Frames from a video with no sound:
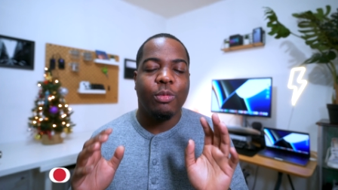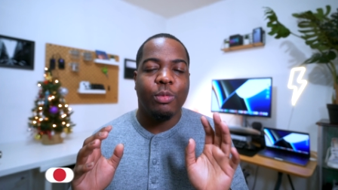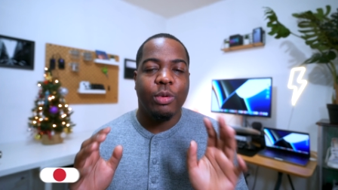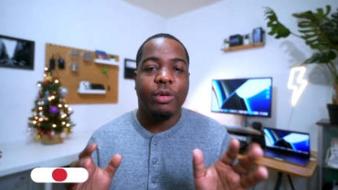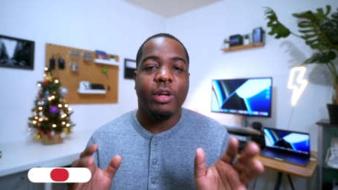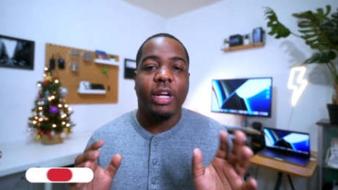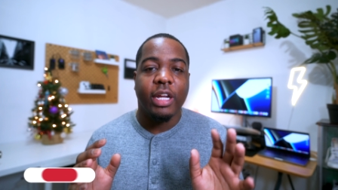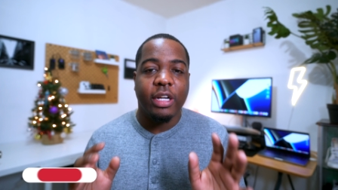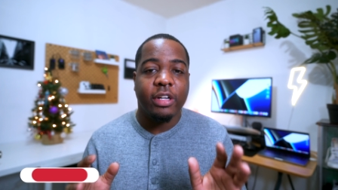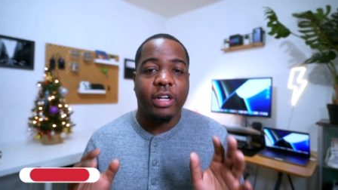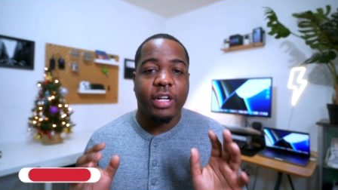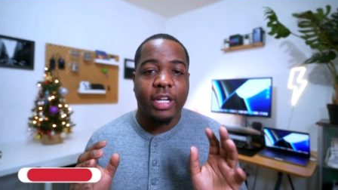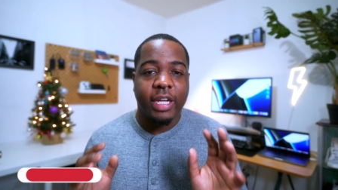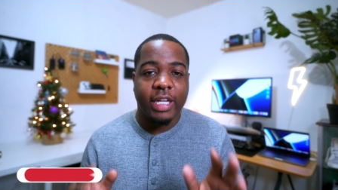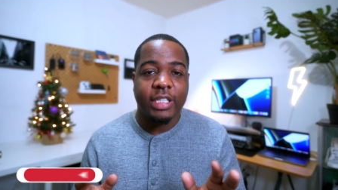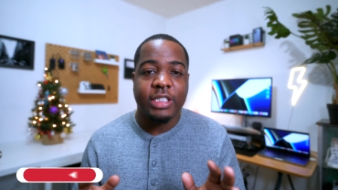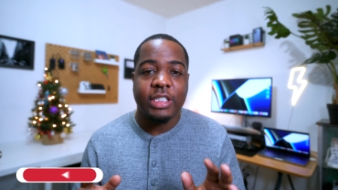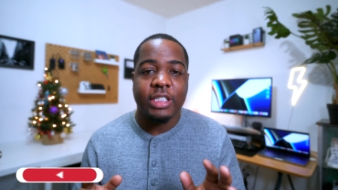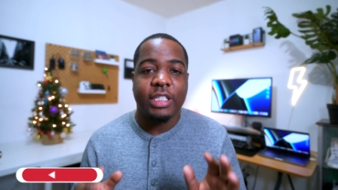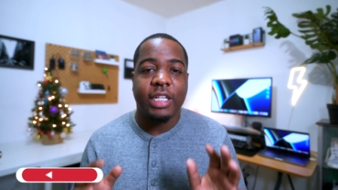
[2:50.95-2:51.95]
We were in her
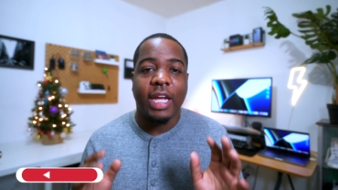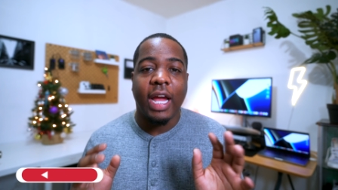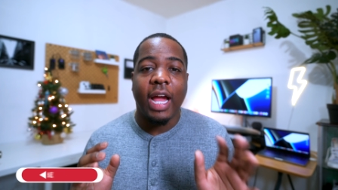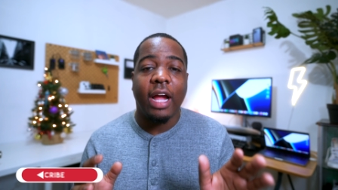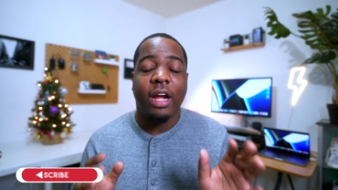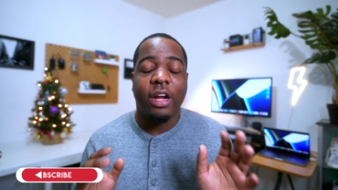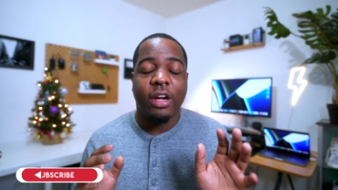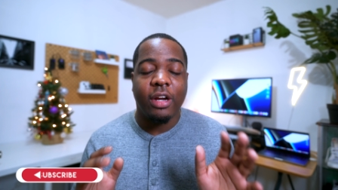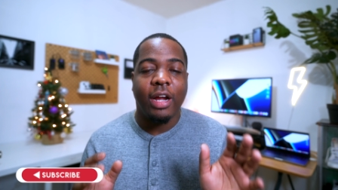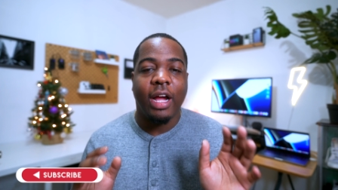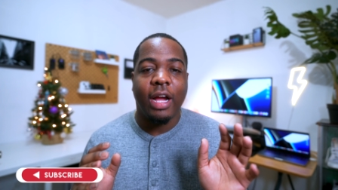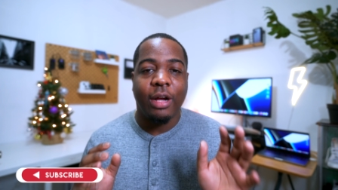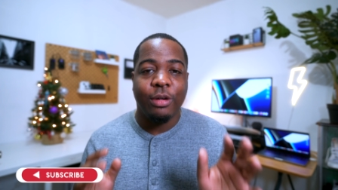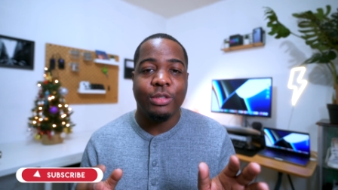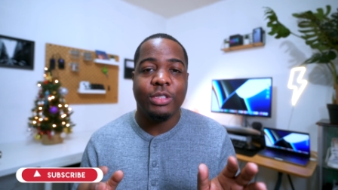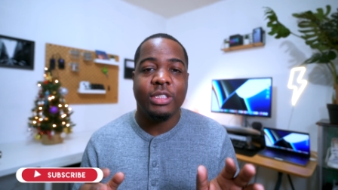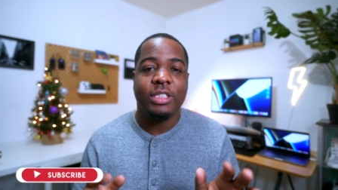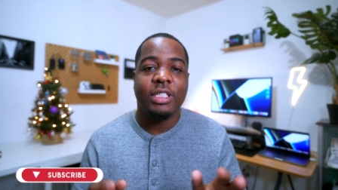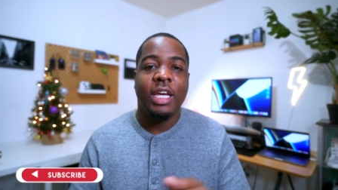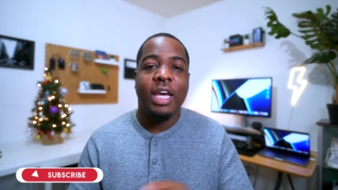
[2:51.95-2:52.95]
kitchen at her
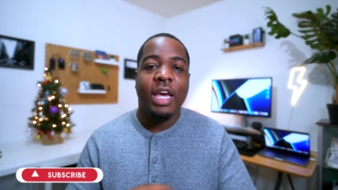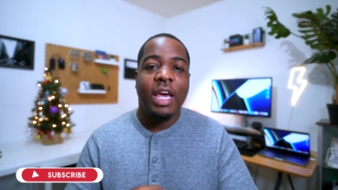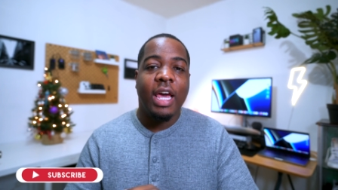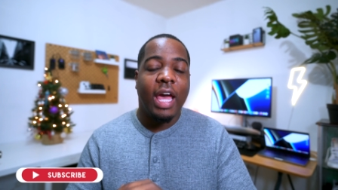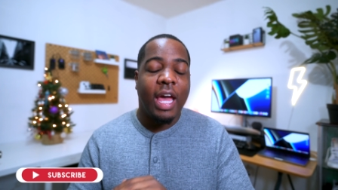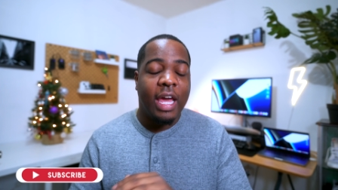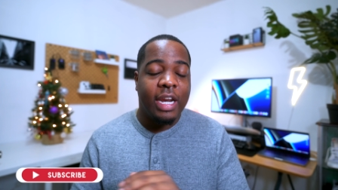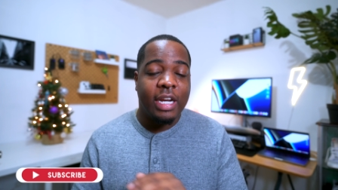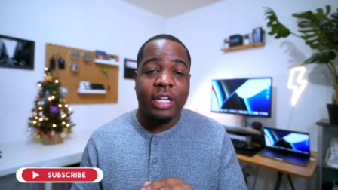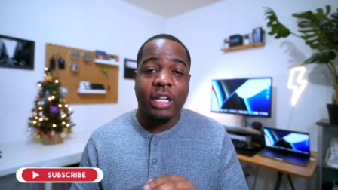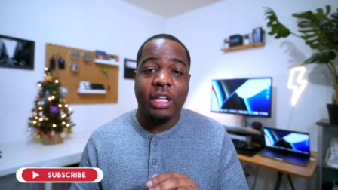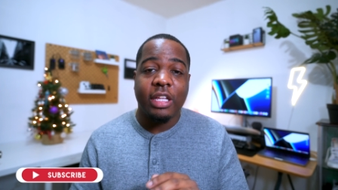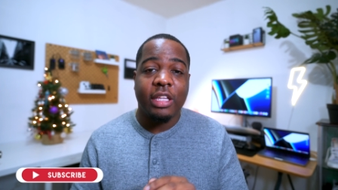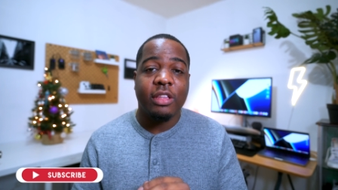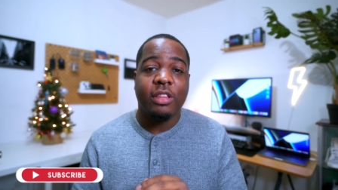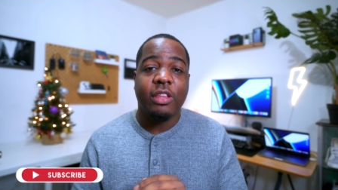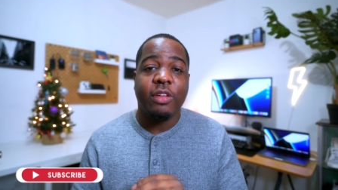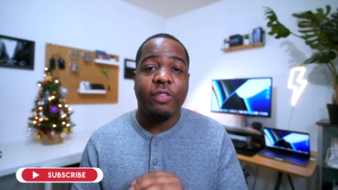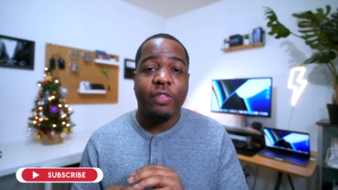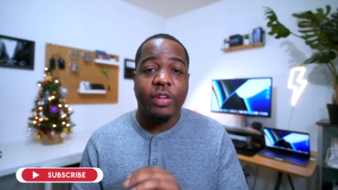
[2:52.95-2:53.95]
house
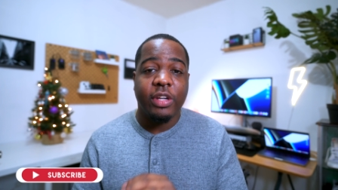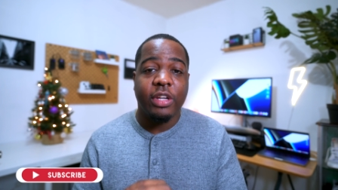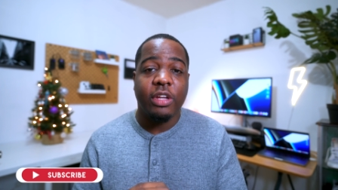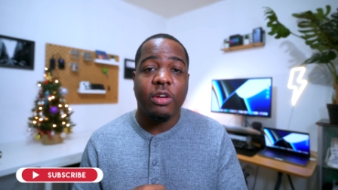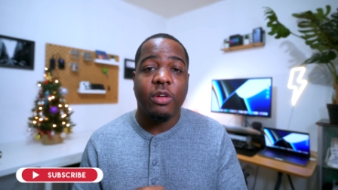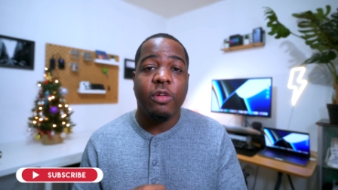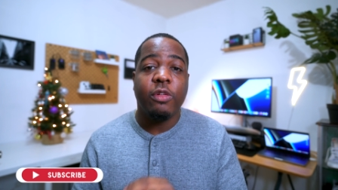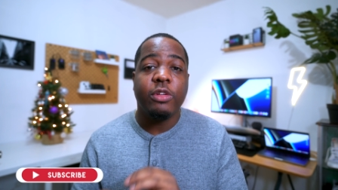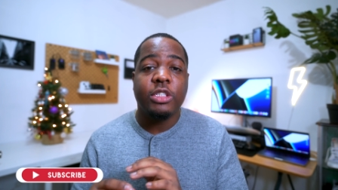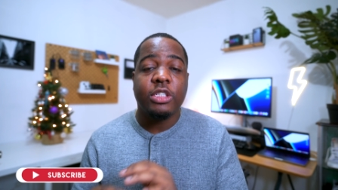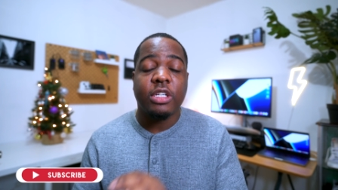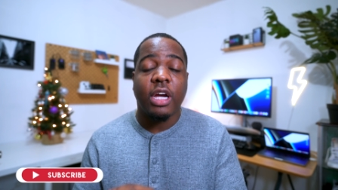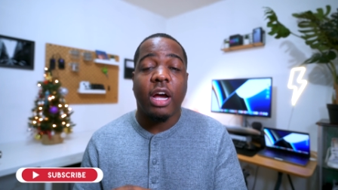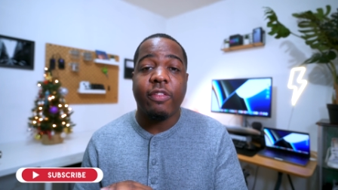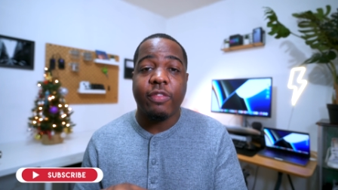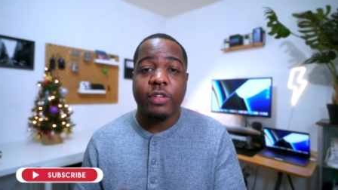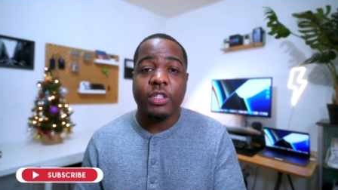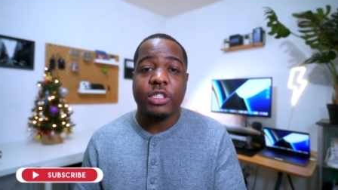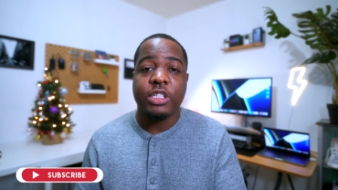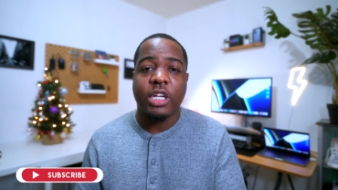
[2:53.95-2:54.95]
editing the video
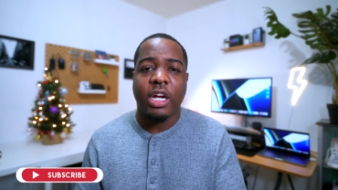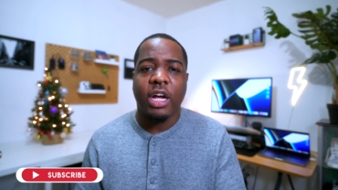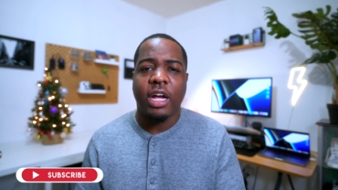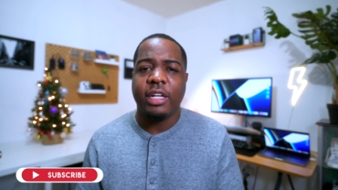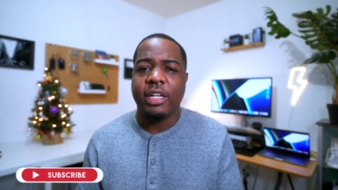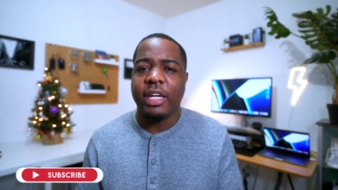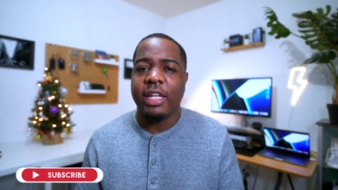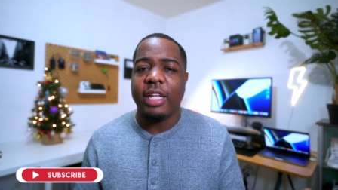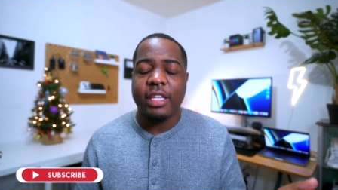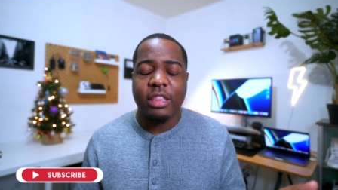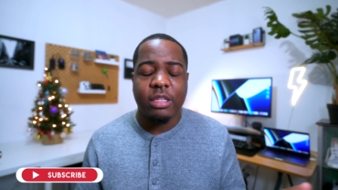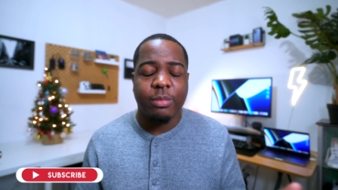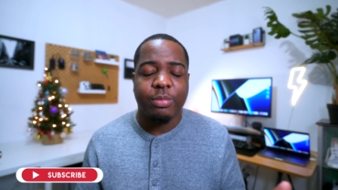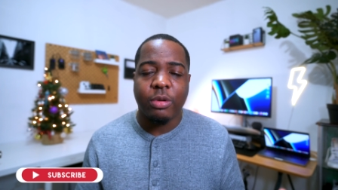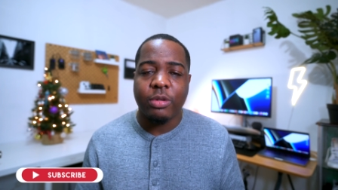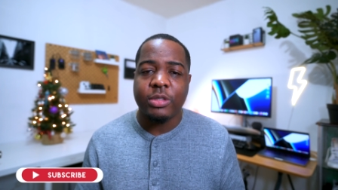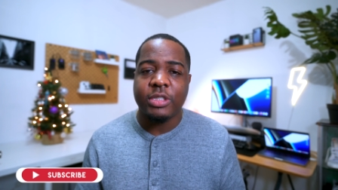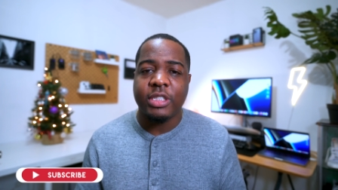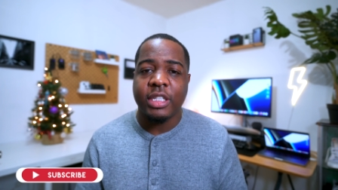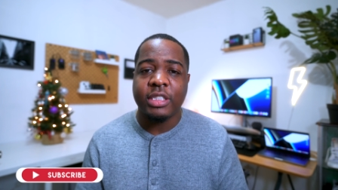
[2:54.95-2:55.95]
shot for shot and I like the
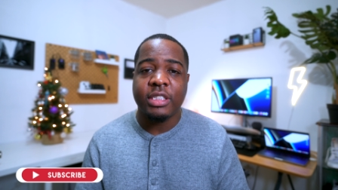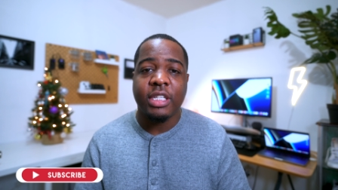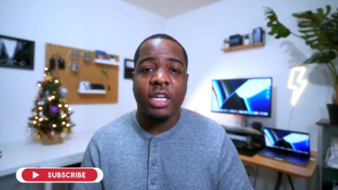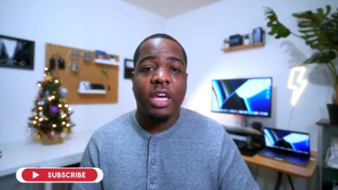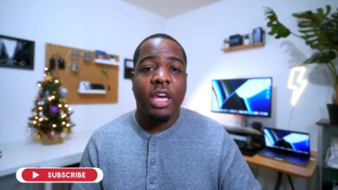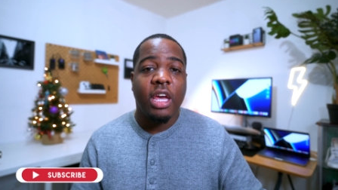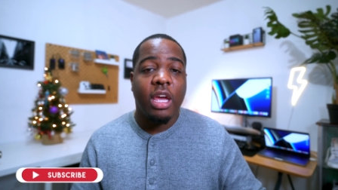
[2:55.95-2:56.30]
process.